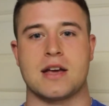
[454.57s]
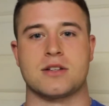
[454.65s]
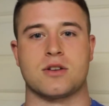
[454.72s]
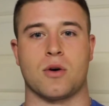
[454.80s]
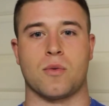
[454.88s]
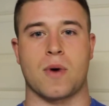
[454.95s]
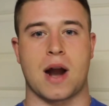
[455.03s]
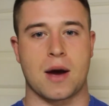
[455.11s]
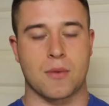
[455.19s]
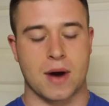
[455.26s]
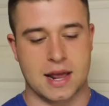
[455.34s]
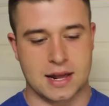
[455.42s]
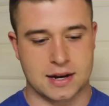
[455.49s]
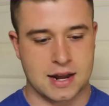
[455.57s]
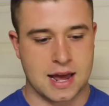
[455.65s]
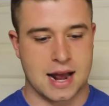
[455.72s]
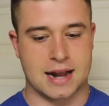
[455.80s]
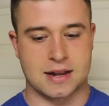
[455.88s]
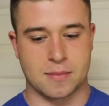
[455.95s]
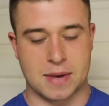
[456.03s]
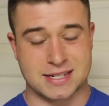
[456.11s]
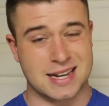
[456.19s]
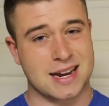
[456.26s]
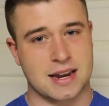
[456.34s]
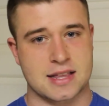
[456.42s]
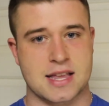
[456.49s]
So when I went in and I did my
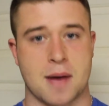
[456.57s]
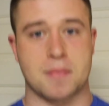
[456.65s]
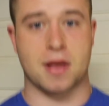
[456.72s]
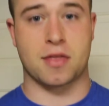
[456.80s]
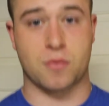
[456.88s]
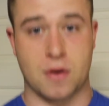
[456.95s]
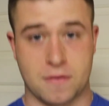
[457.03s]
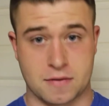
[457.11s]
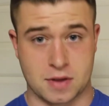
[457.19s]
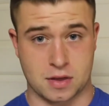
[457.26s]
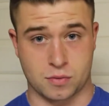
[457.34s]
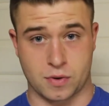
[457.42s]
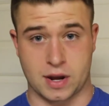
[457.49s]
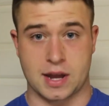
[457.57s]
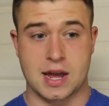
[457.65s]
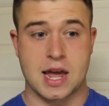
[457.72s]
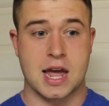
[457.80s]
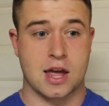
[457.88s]
second attempt at 353,